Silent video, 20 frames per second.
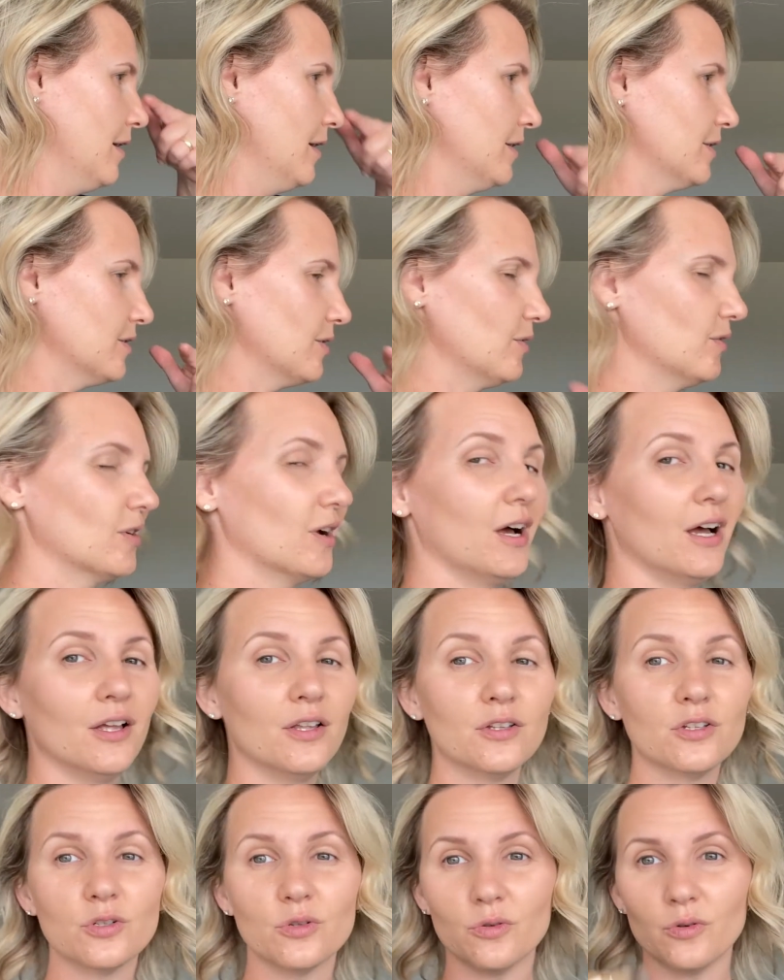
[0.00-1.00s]
so
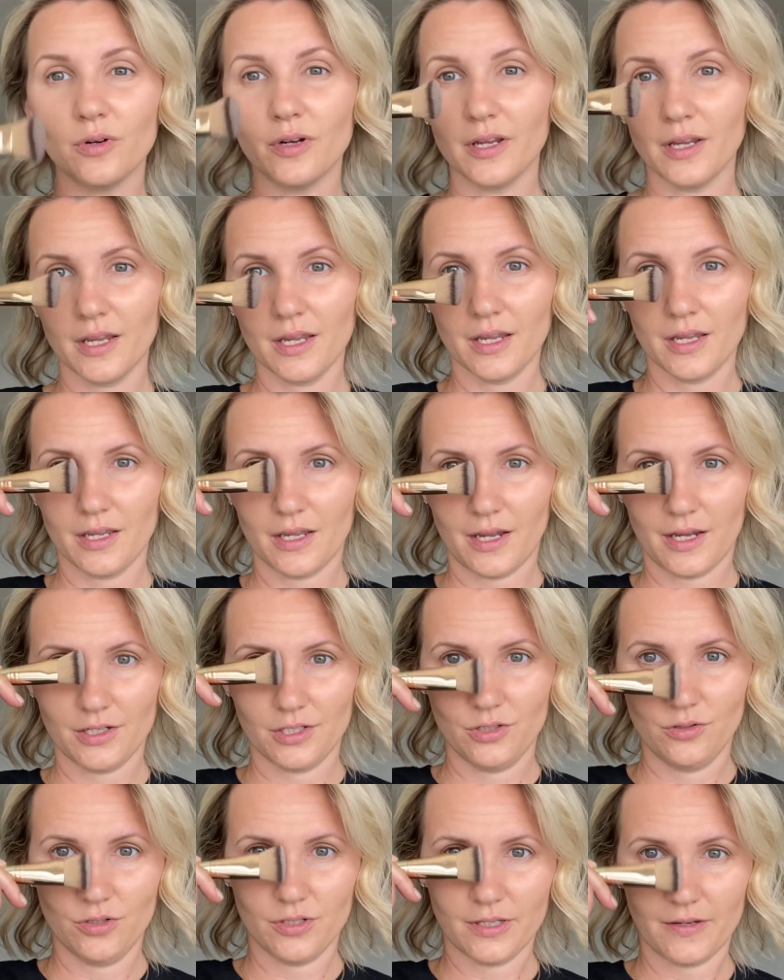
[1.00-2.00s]
contouring,
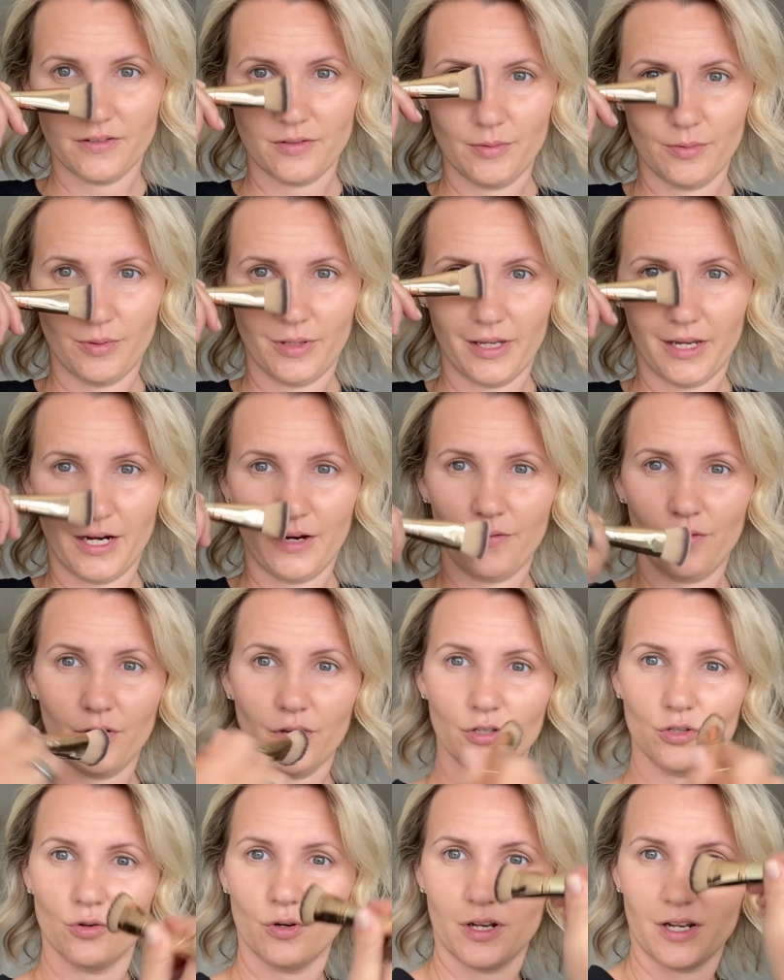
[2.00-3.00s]
you just have to be really careful
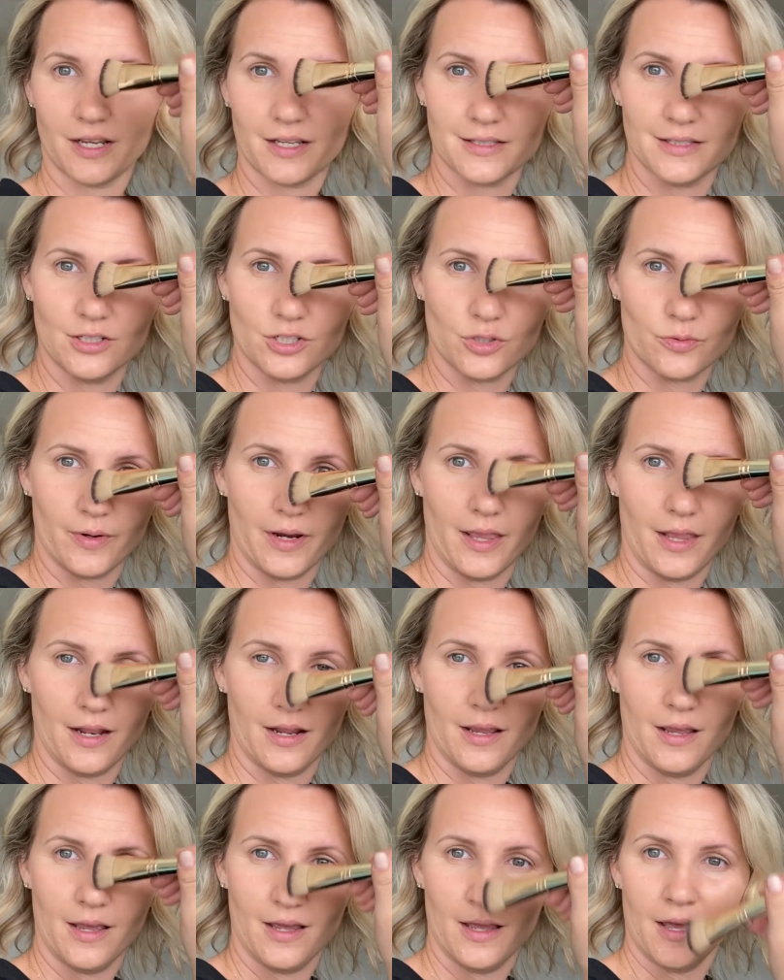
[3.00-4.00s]
because you can accentuate
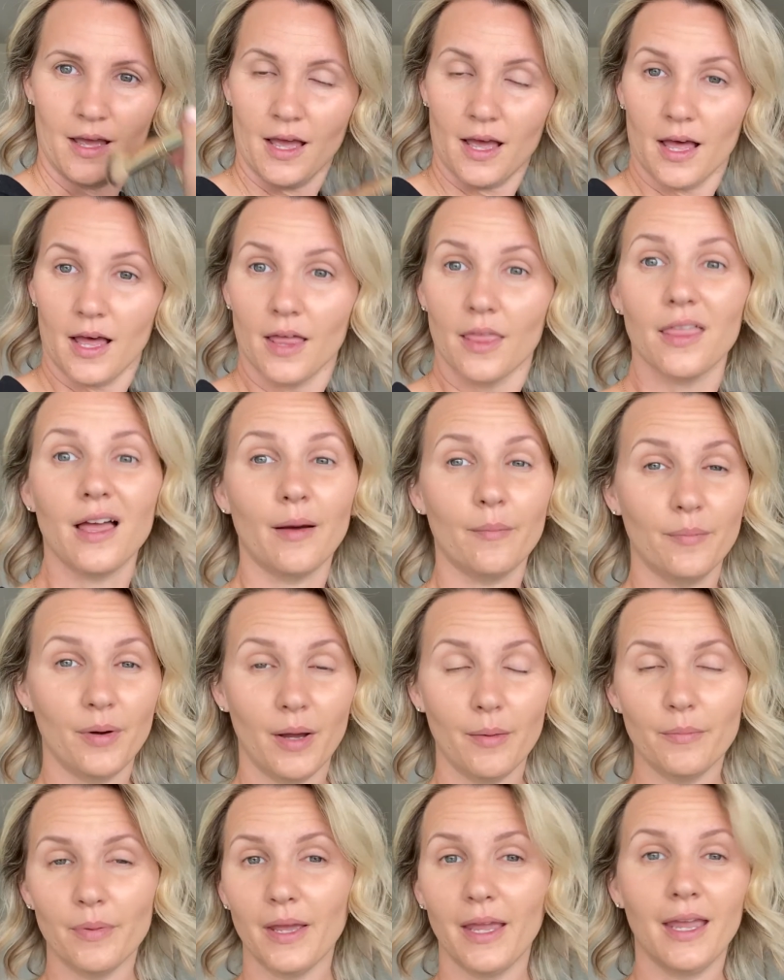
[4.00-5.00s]
that
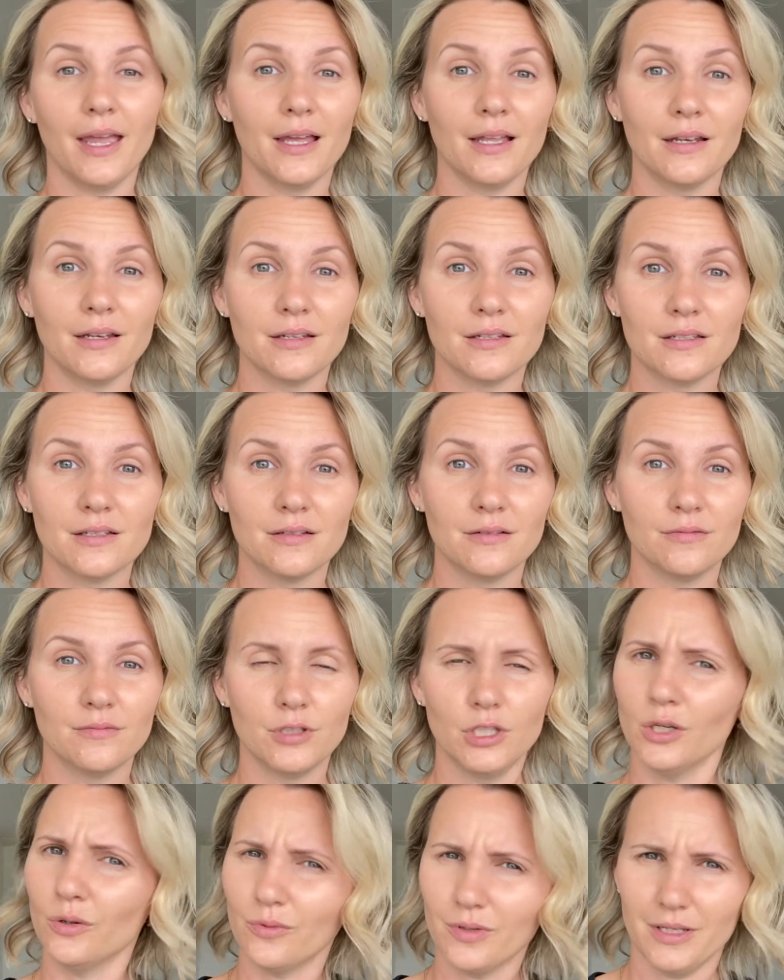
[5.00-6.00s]
bump, and you
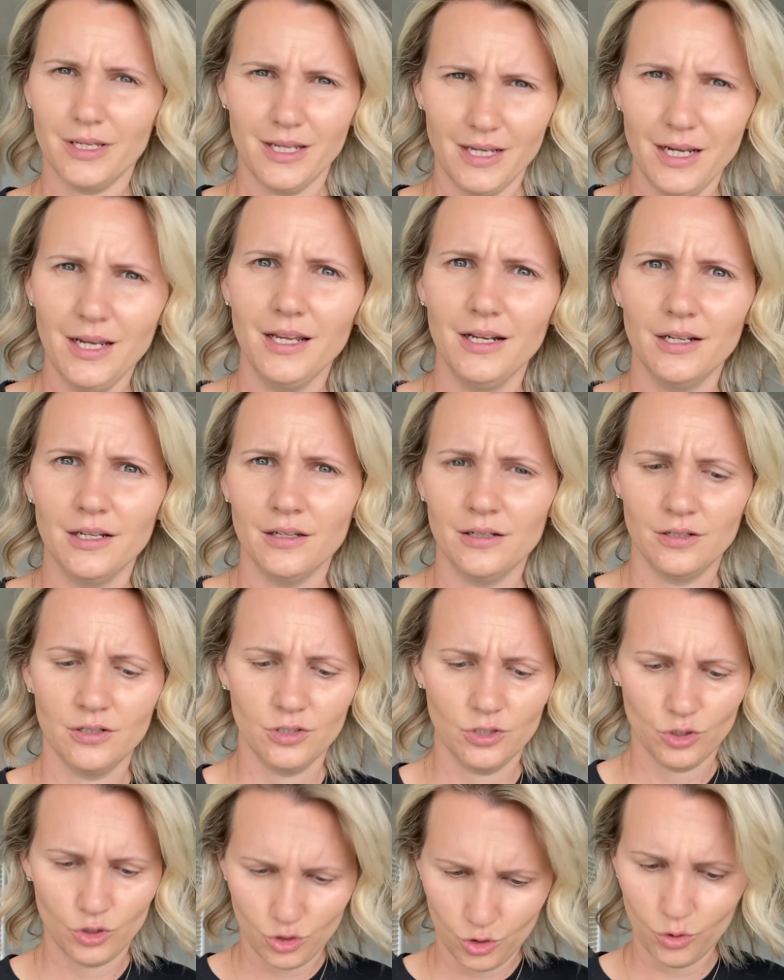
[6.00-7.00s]
don't need
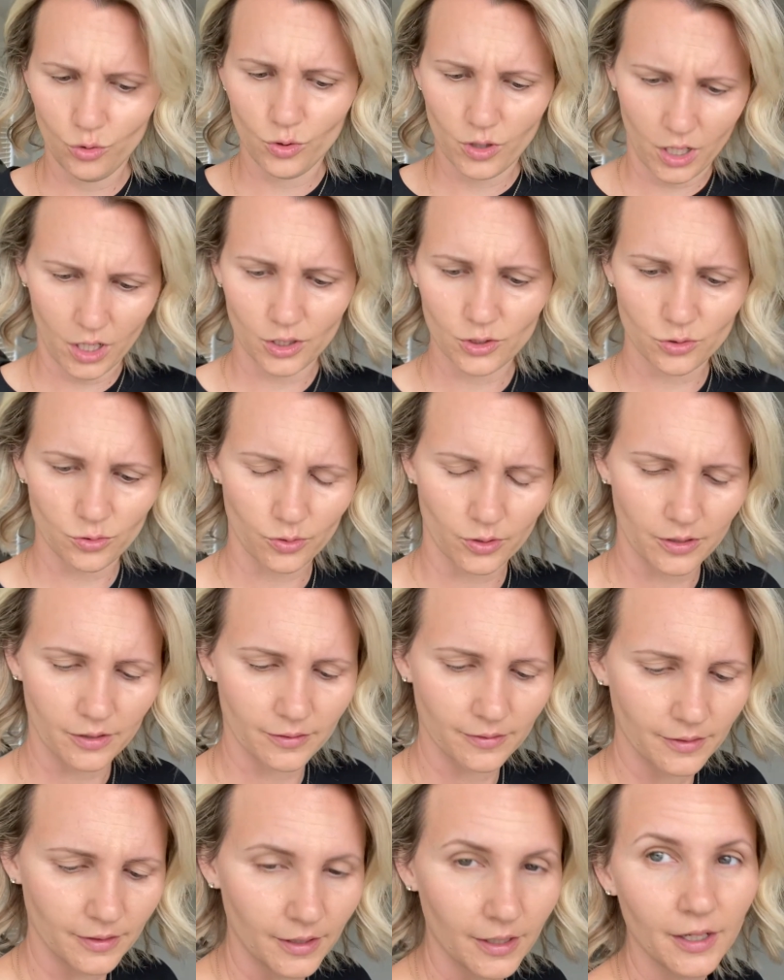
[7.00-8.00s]
to contour
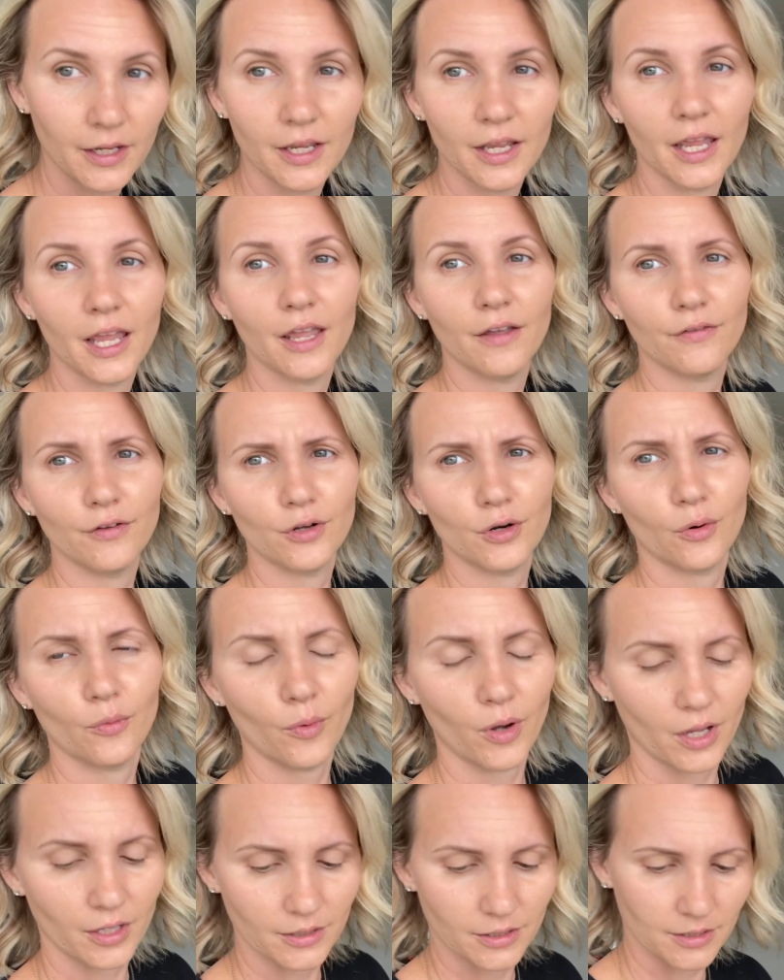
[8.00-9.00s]
if you don't
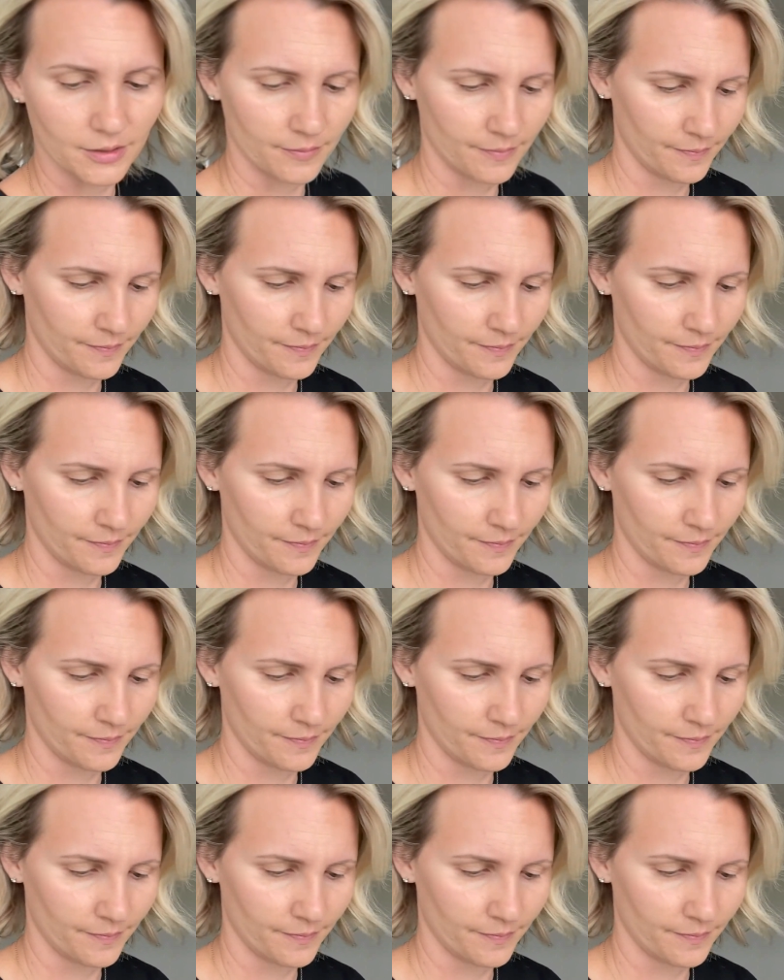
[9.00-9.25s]
want.